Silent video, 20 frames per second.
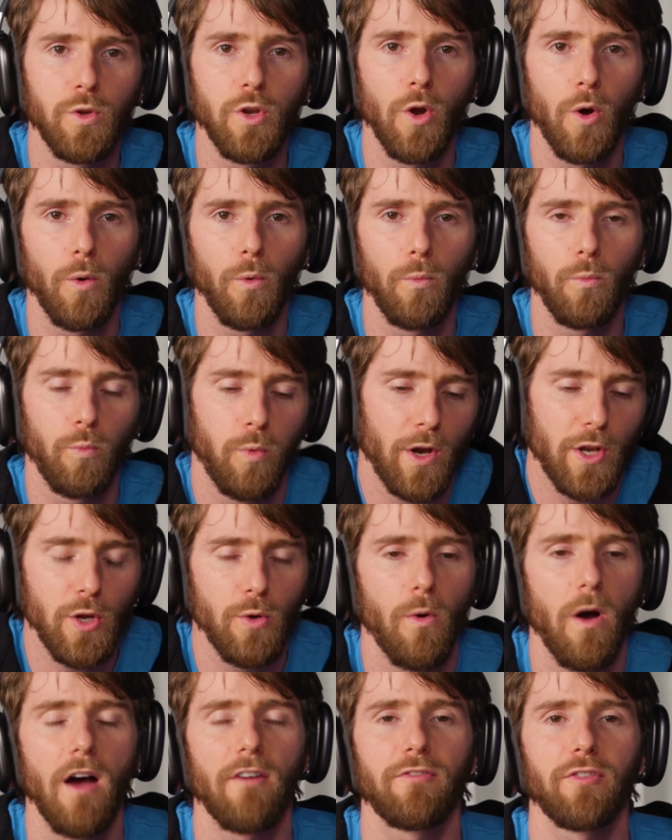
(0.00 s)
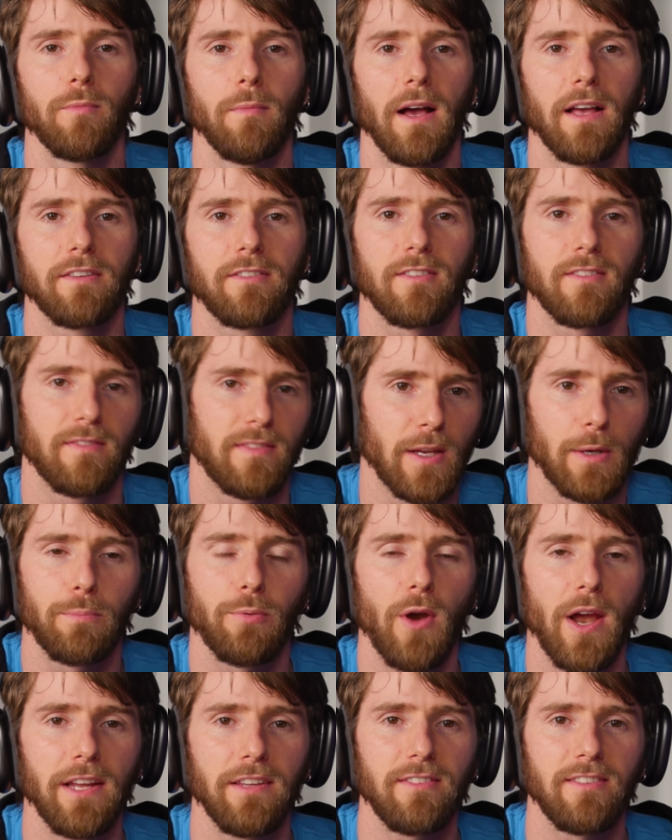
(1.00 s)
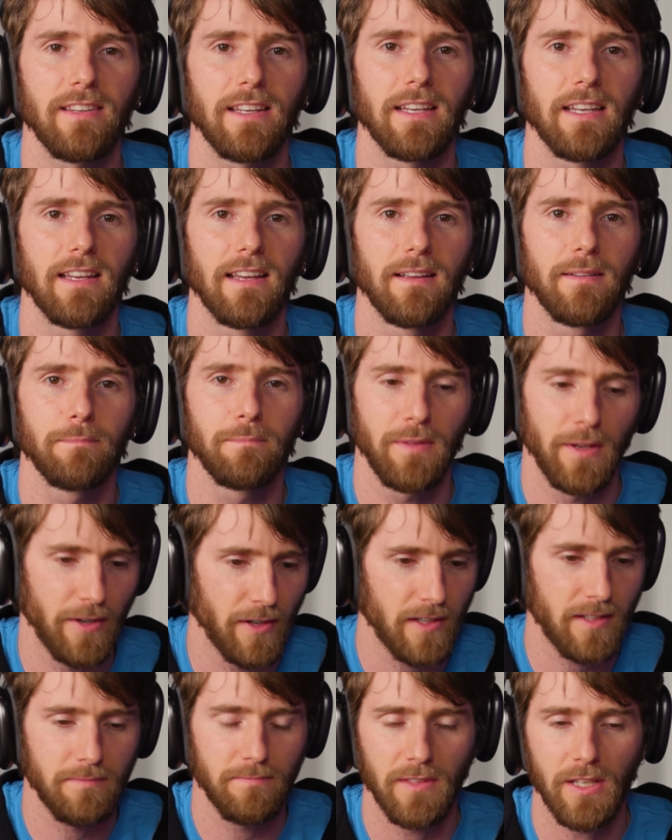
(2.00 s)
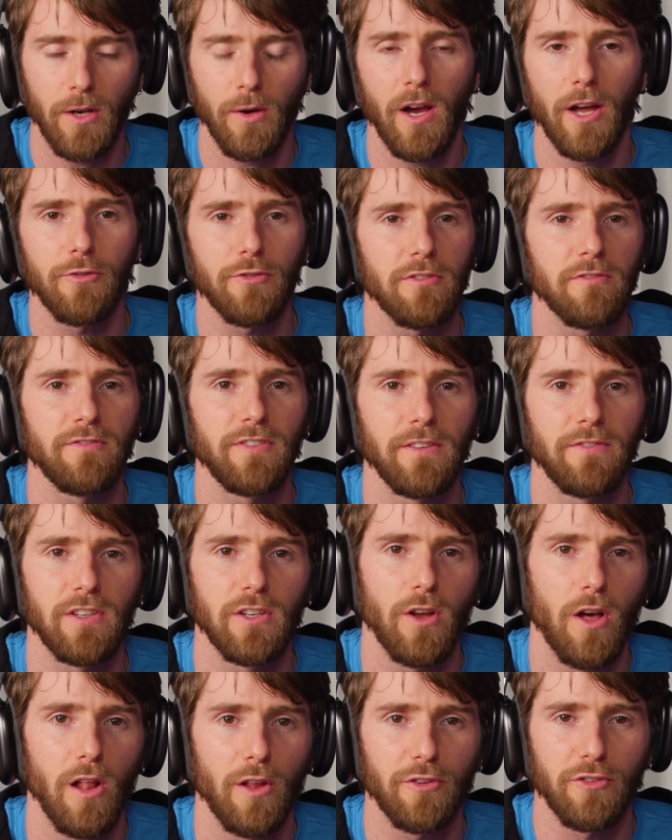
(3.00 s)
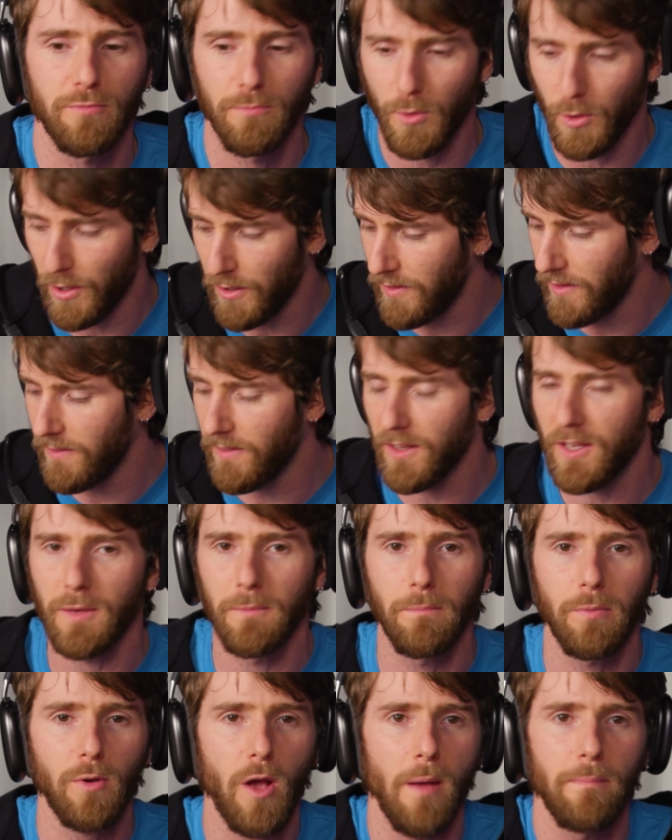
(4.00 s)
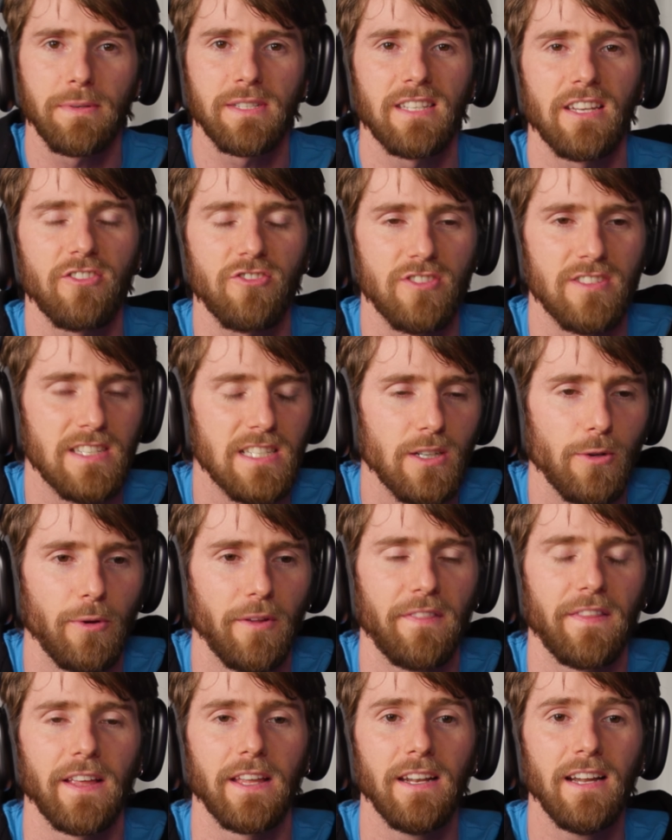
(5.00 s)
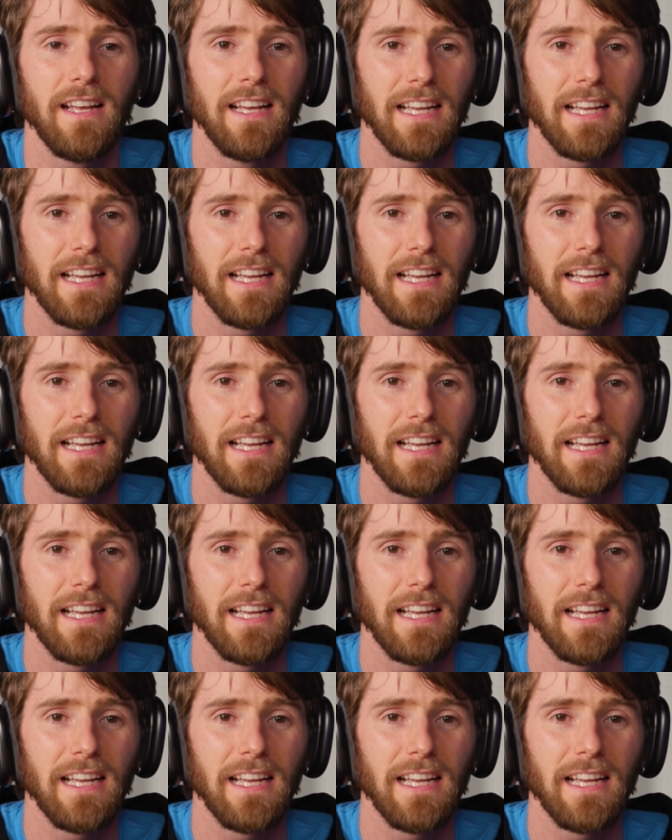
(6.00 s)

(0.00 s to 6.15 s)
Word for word: You know, what do you want from us? They're pricey. They're, you know, one hundred fifty dollars more than the comp competition. Deal with it.